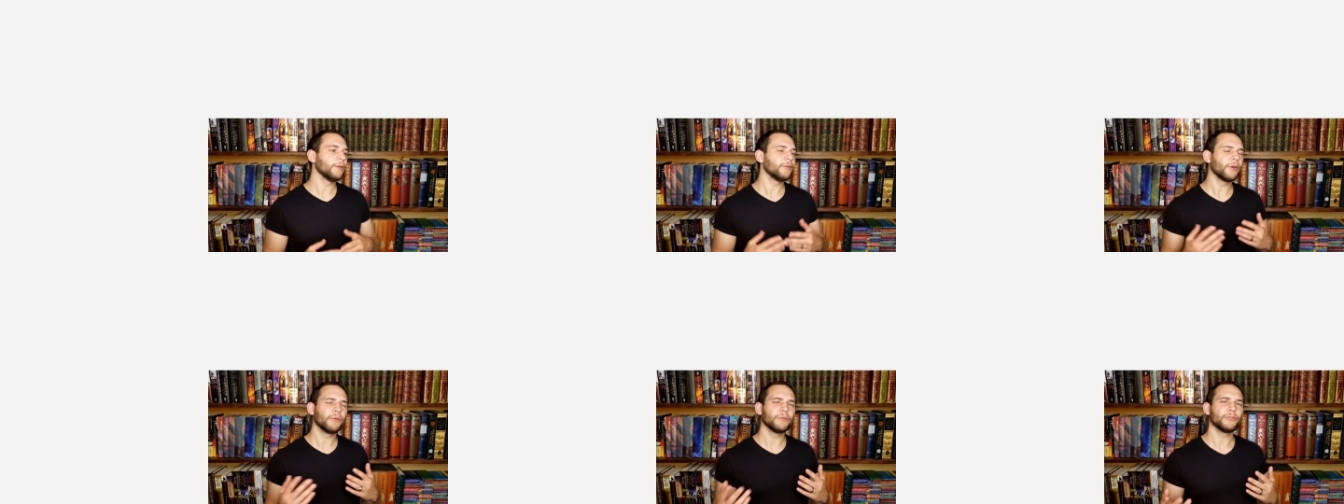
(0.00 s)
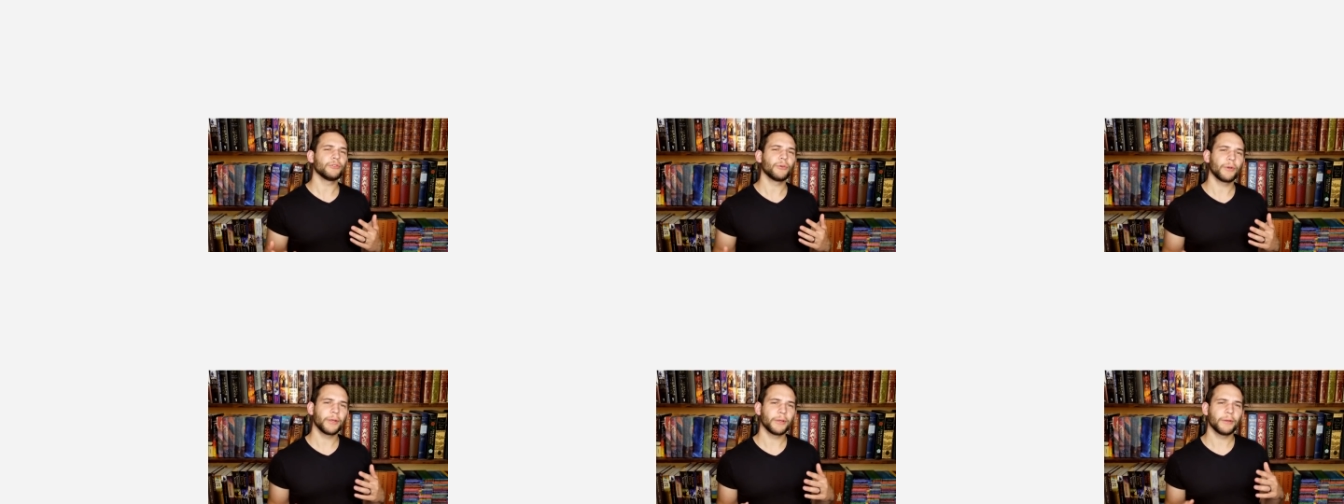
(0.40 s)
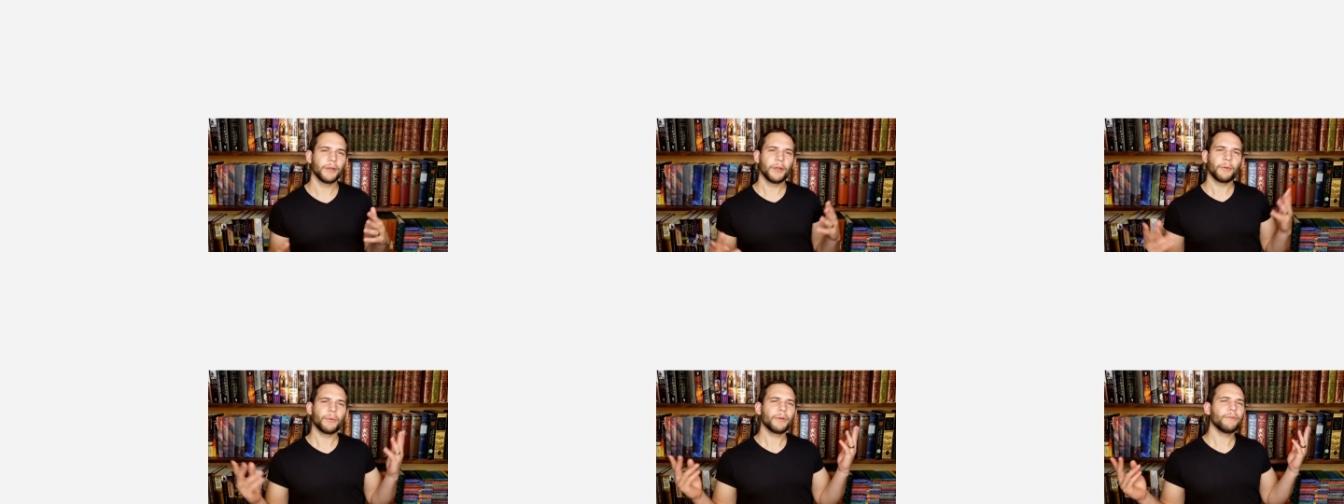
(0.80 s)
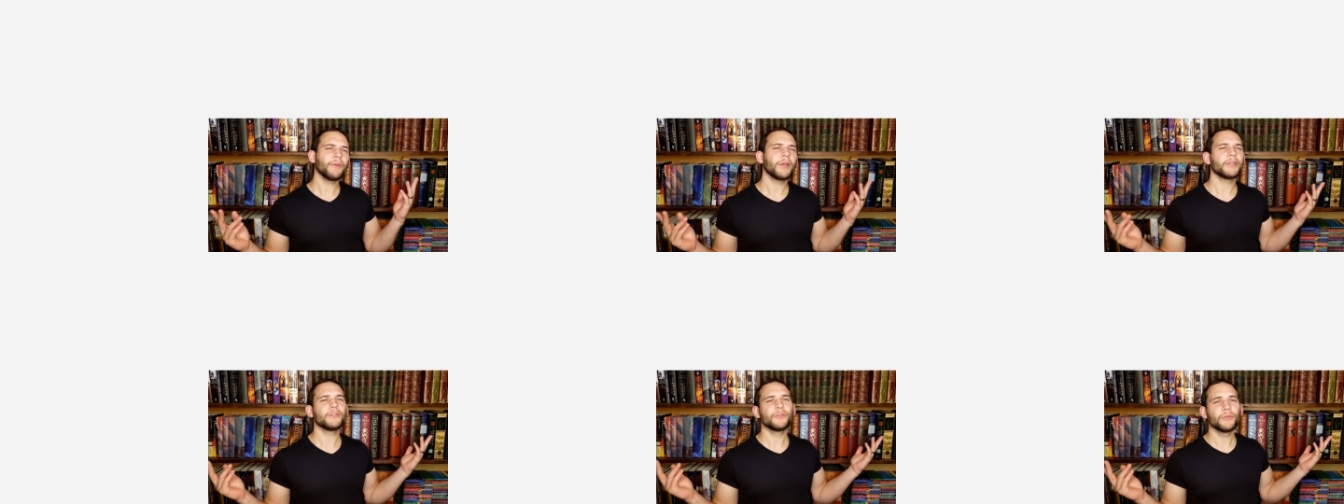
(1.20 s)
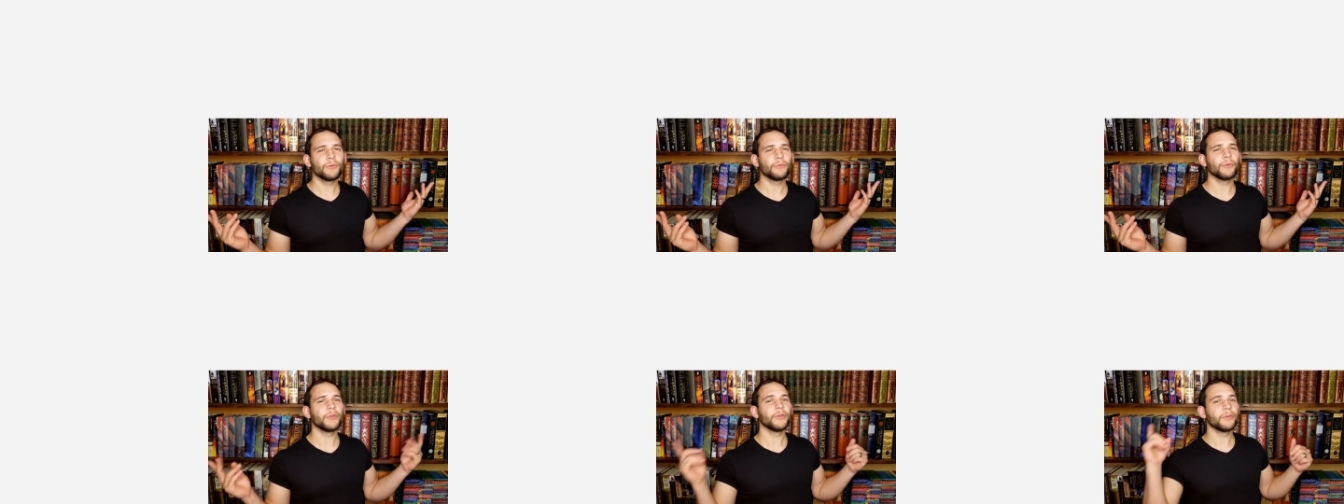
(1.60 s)
don't enjoy it, whatever you guys
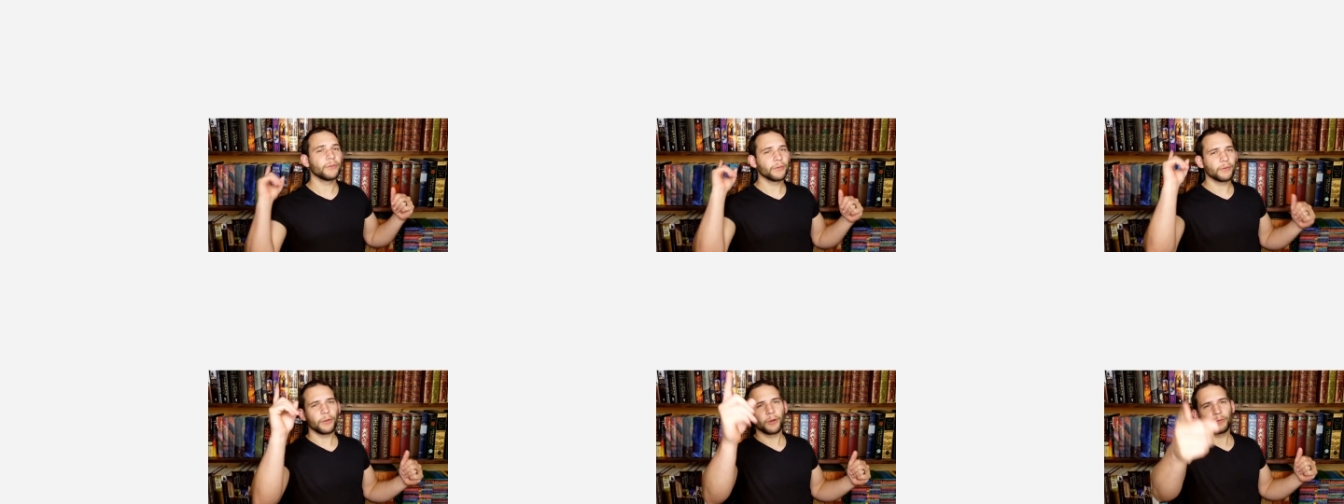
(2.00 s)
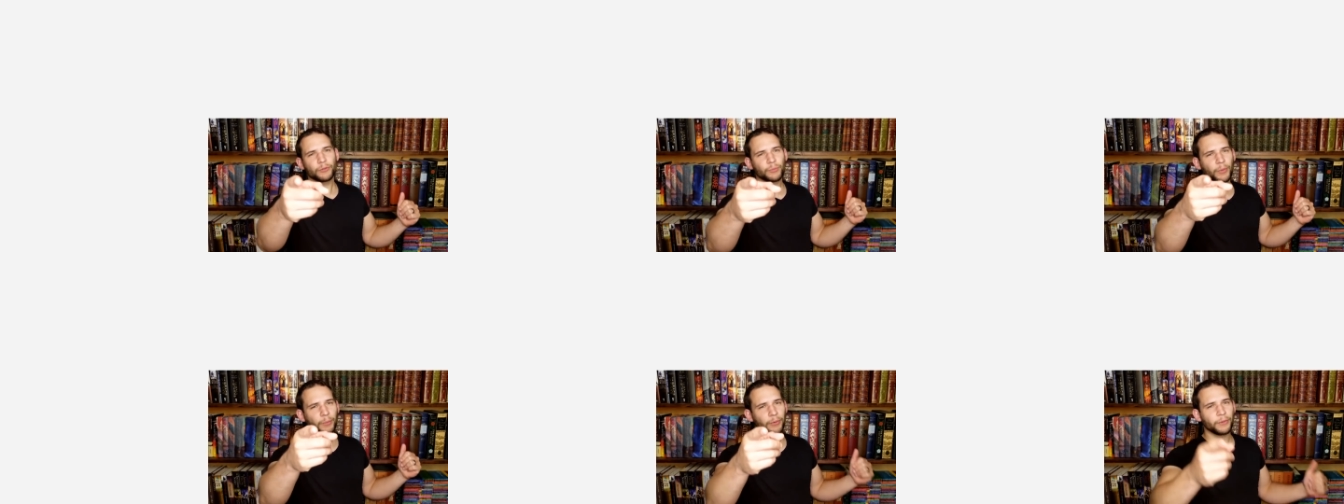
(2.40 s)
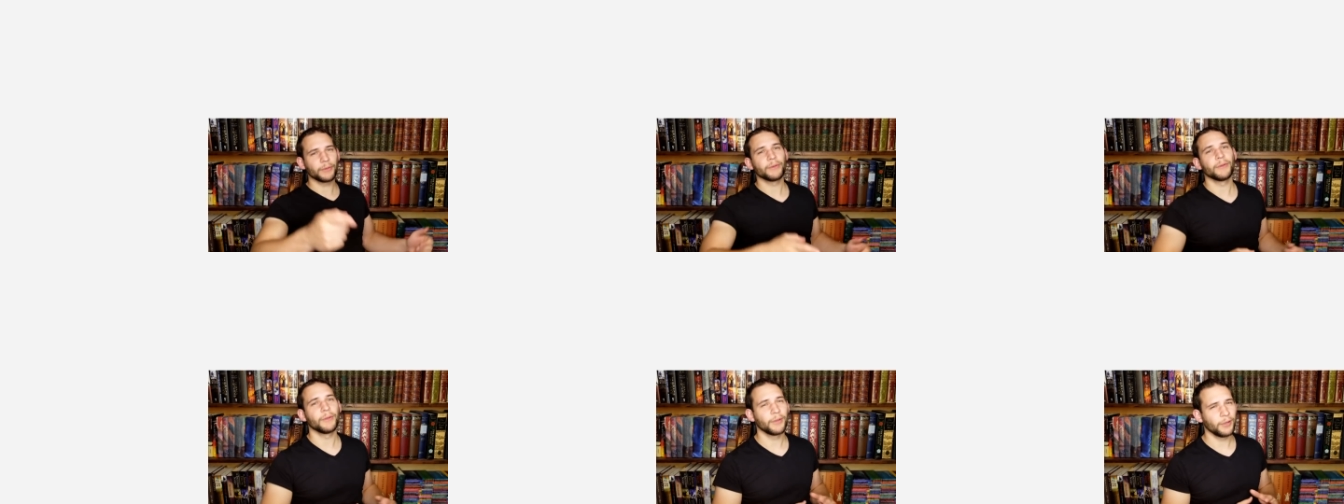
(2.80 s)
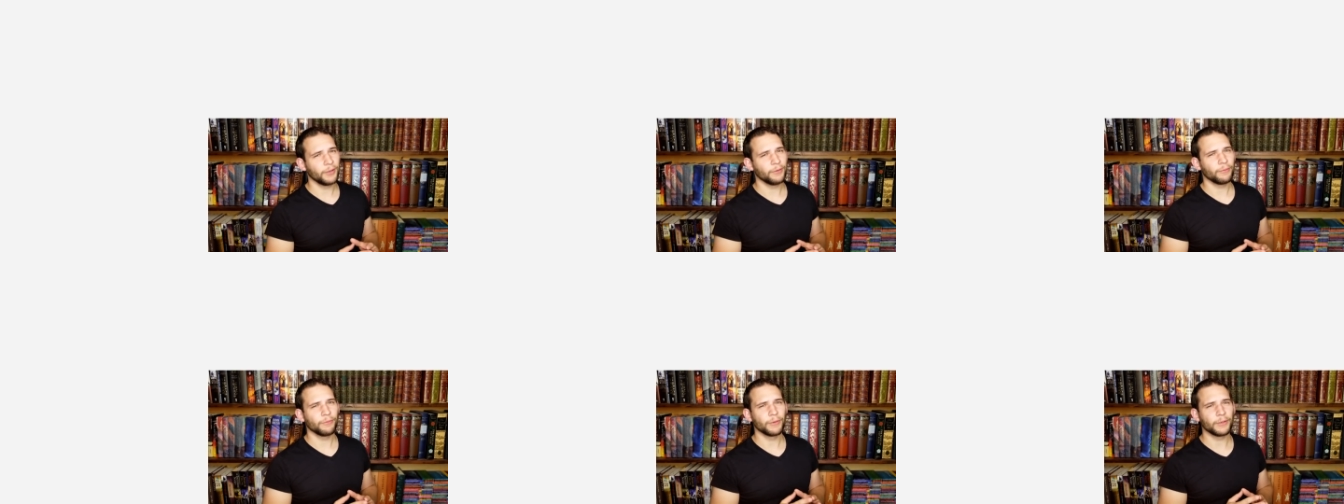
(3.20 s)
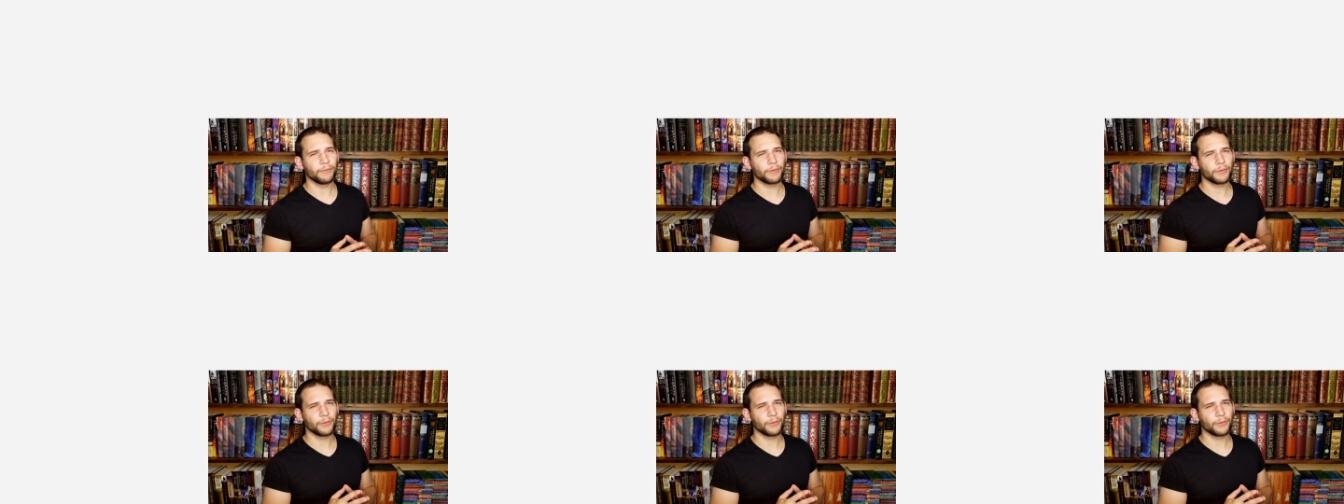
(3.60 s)
do read, always remember, read